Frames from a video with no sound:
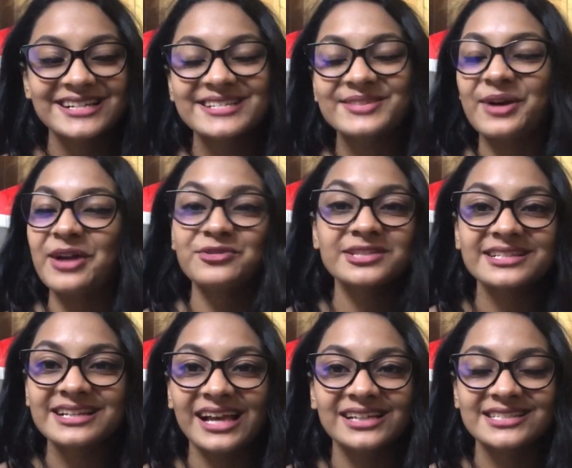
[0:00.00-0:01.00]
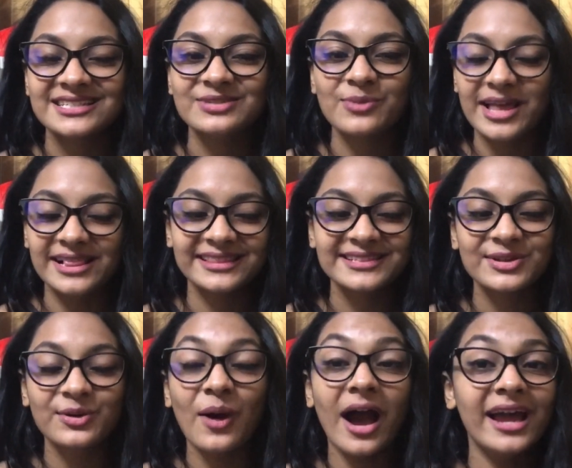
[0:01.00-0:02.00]
So I was in class 12th.
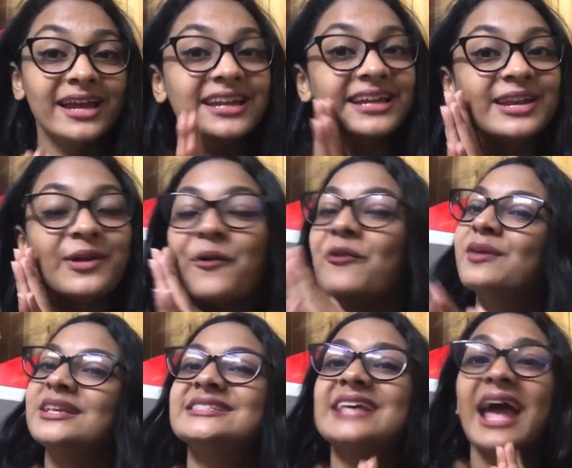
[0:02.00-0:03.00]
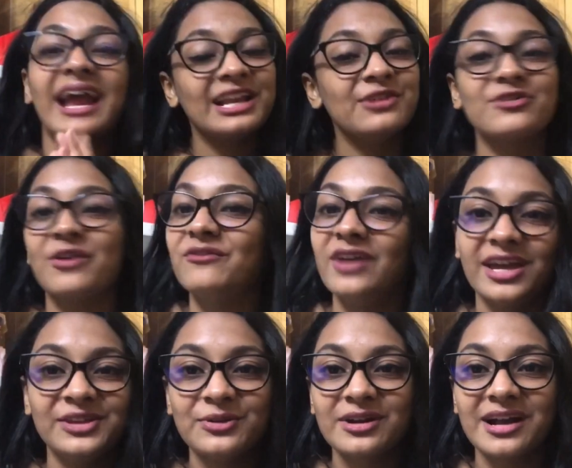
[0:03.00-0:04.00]
So I know exactly from where you're